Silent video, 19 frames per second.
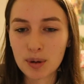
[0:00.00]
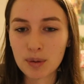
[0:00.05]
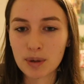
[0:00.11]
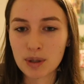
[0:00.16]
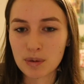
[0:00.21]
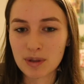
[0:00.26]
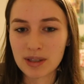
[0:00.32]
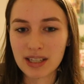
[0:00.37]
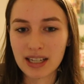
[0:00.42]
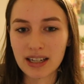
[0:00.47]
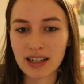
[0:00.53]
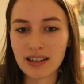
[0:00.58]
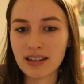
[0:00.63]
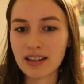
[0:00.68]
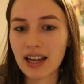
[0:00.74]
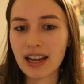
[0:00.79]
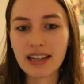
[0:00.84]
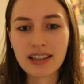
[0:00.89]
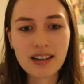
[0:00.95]
which was like a
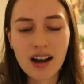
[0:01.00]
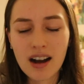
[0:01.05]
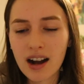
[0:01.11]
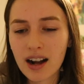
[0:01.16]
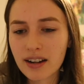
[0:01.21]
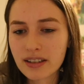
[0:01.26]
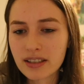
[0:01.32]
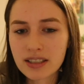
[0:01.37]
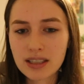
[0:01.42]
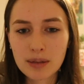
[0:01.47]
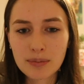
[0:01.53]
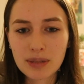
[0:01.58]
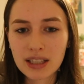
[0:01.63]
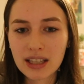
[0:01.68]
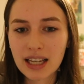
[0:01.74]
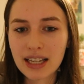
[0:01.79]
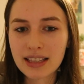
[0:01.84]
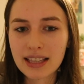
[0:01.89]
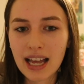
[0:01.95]
Nikon or something
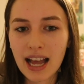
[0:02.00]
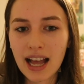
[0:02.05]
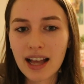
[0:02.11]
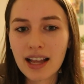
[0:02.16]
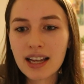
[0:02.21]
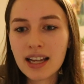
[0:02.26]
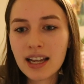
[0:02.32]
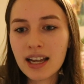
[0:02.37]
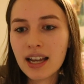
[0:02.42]
like that.